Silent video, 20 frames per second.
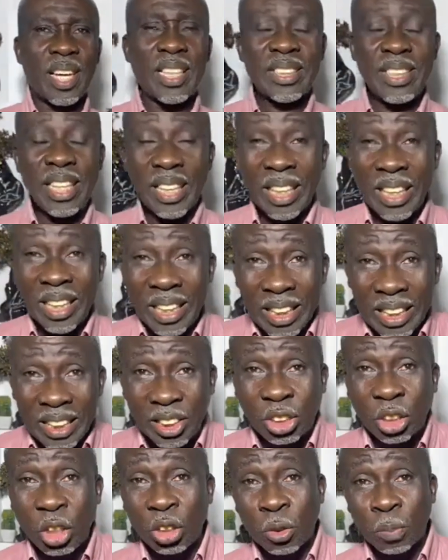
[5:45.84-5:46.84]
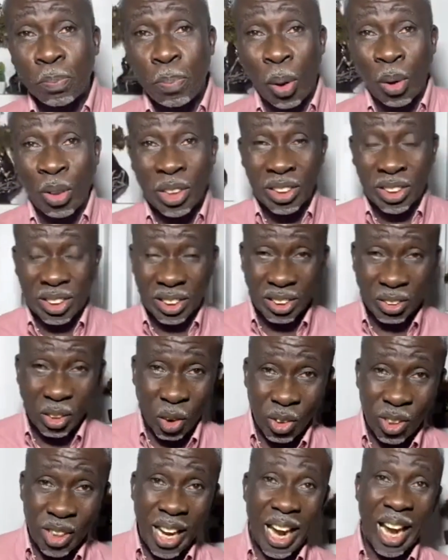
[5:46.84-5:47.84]
And the religious bodies
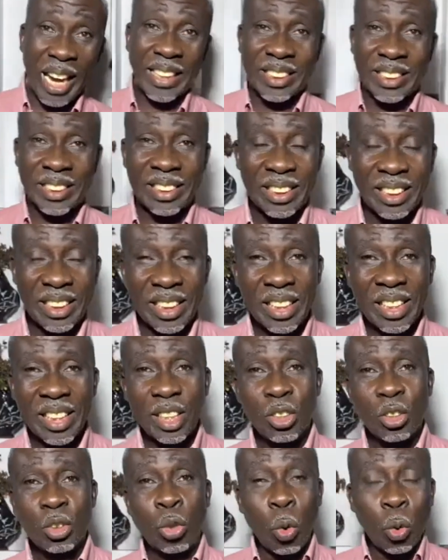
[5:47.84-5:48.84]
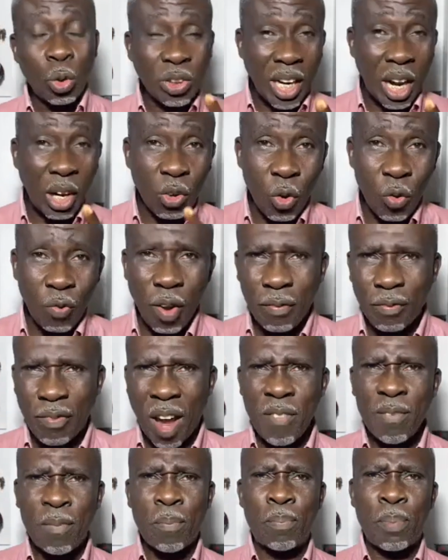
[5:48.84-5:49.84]
on earth total over
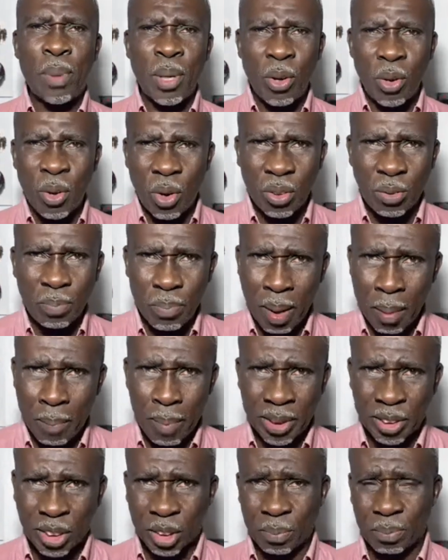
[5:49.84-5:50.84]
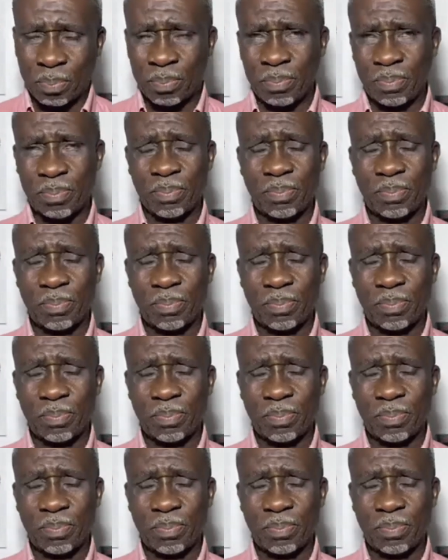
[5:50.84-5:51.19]
5 billion membership.